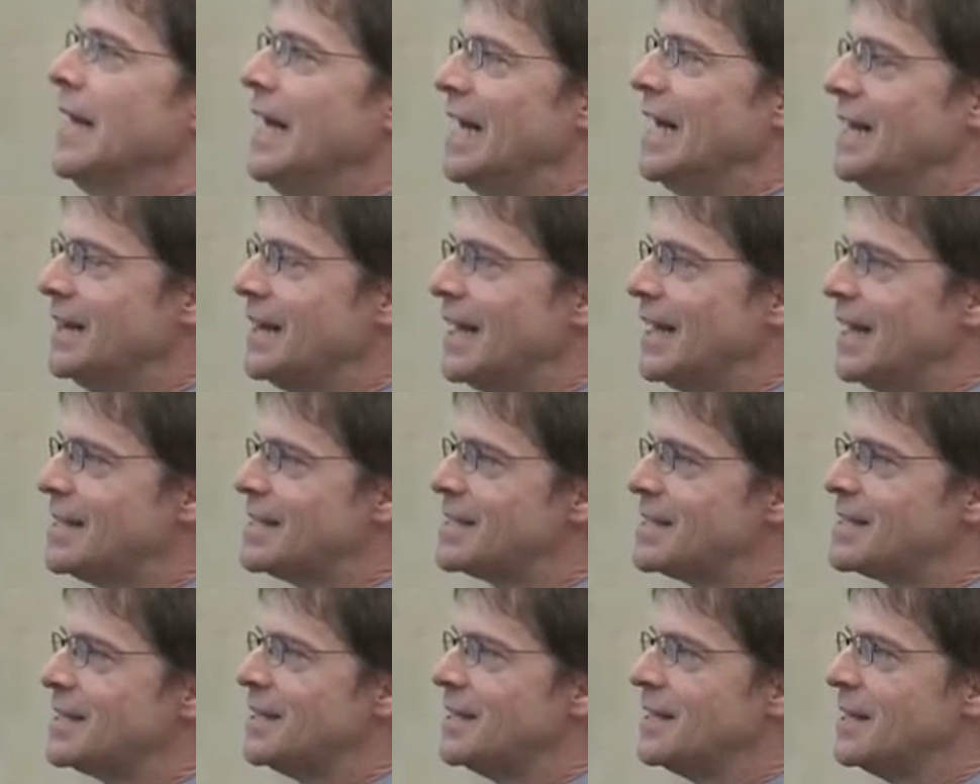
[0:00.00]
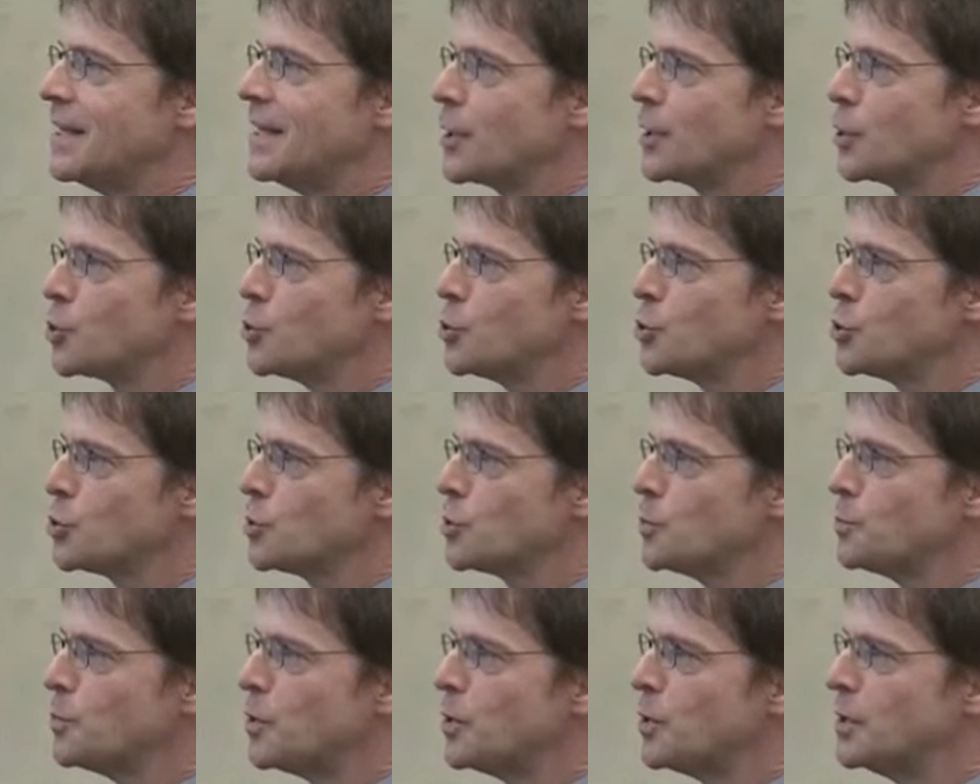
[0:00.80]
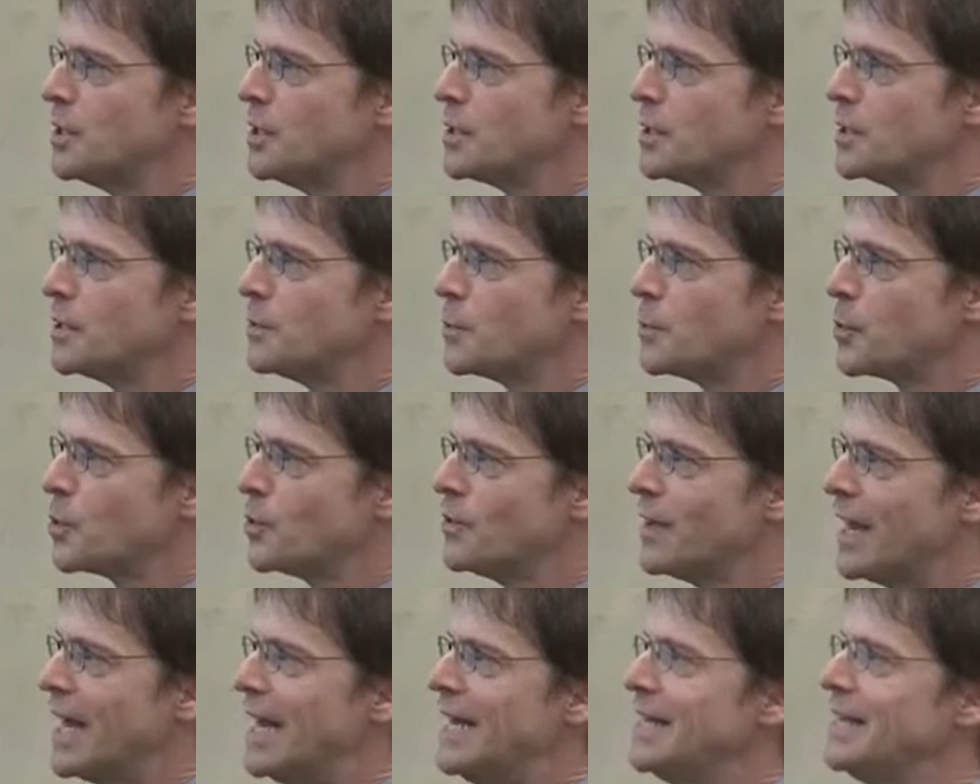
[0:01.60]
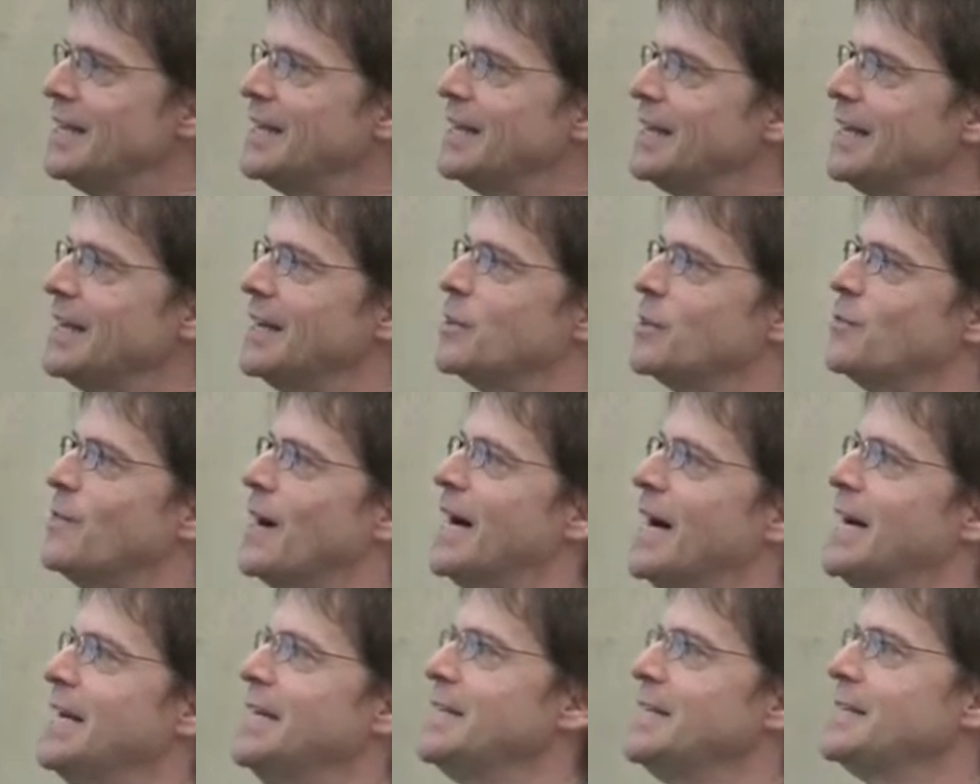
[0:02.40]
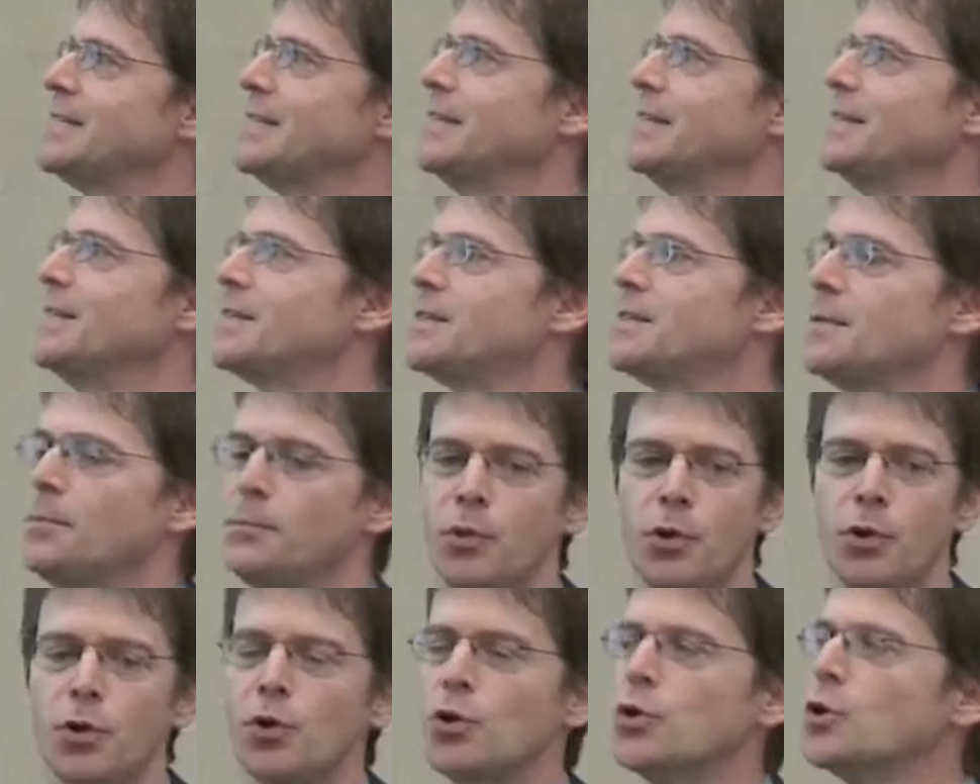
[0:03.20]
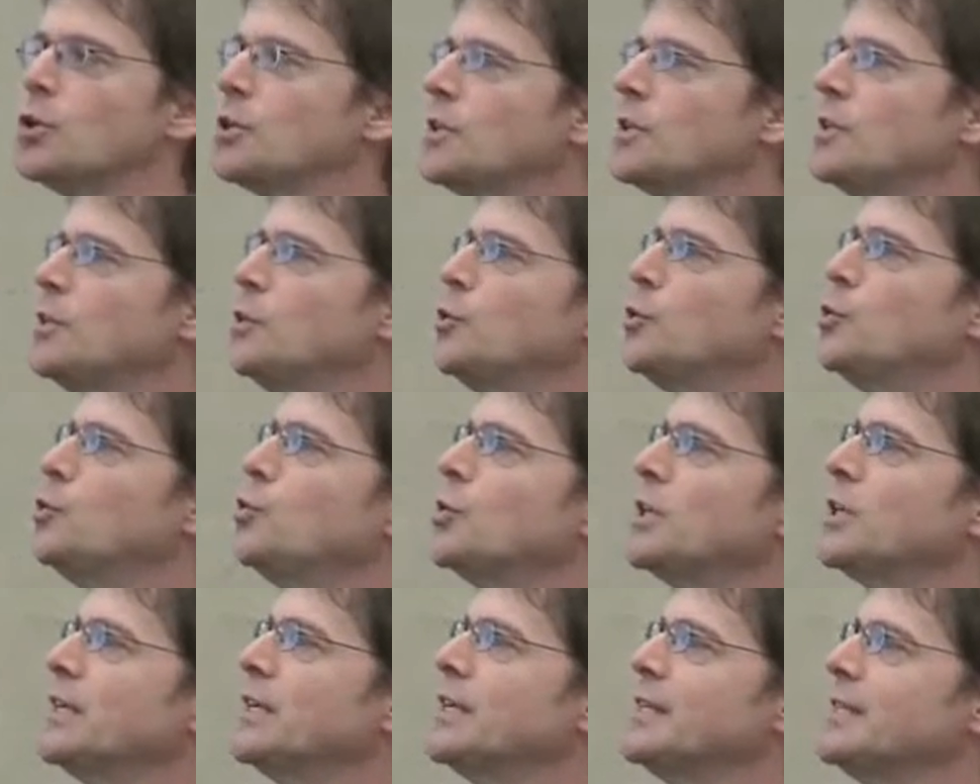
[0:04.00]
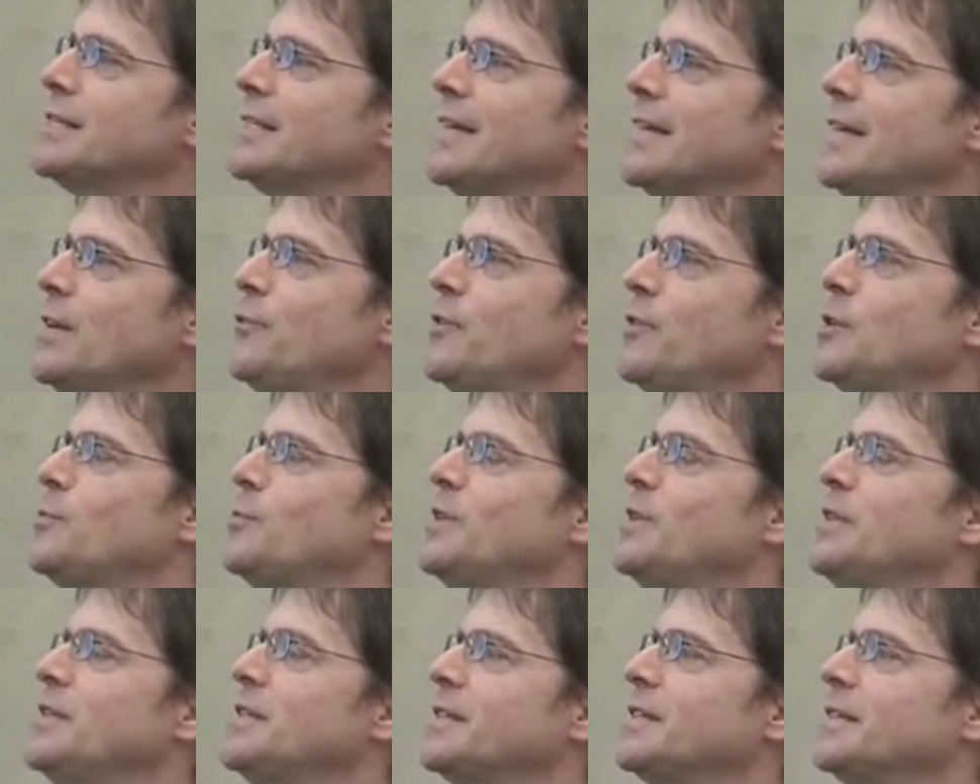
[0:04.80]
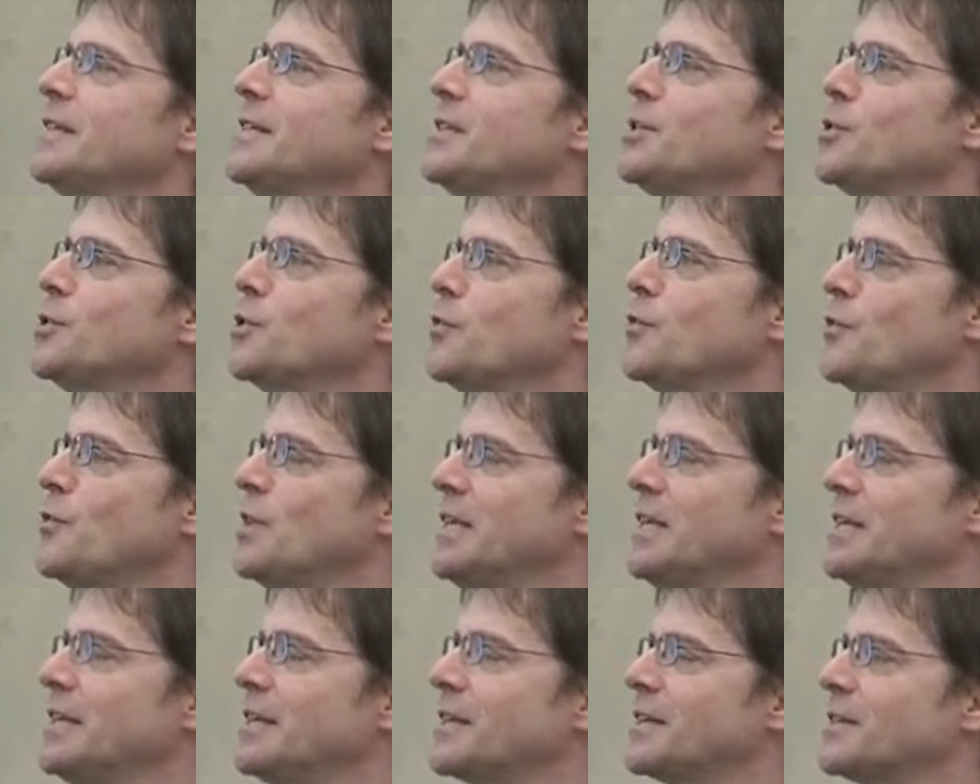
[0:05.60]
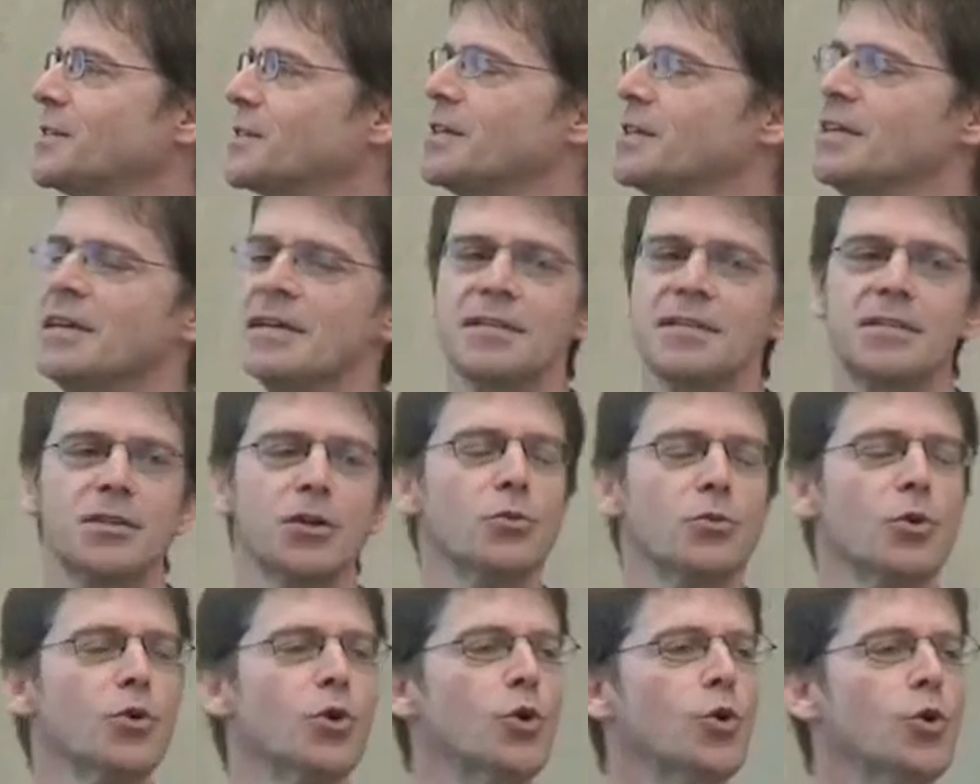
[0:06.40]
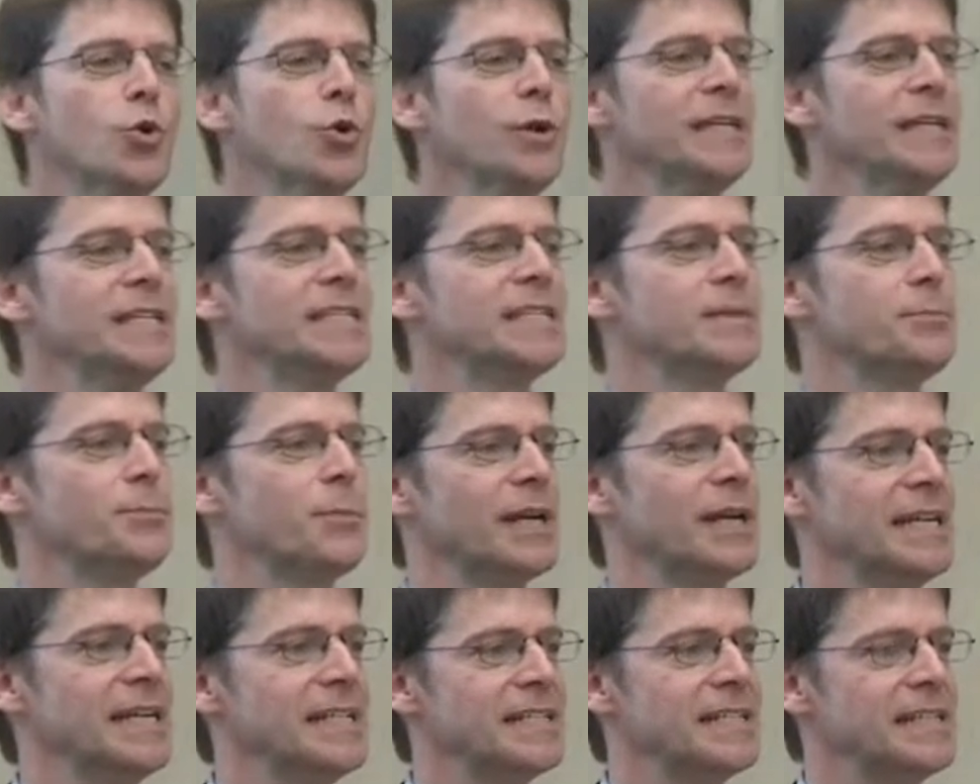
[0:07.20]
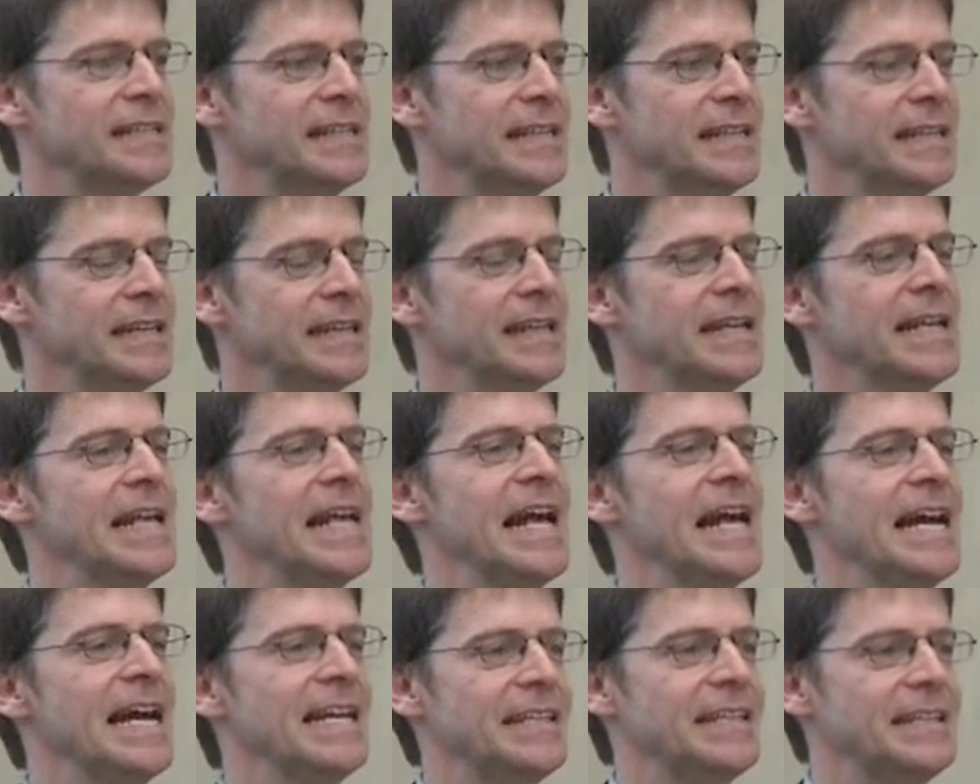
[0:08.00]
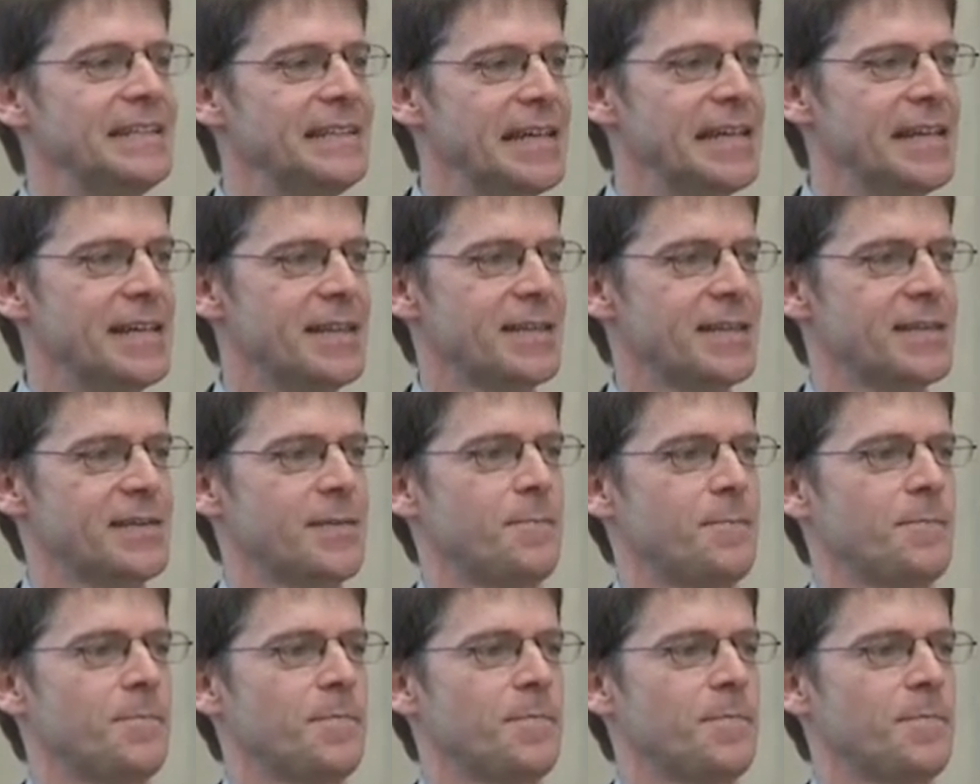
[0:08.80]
and that's a crucial point, providing advice and support during self-administration of legal drug. So who is present at death?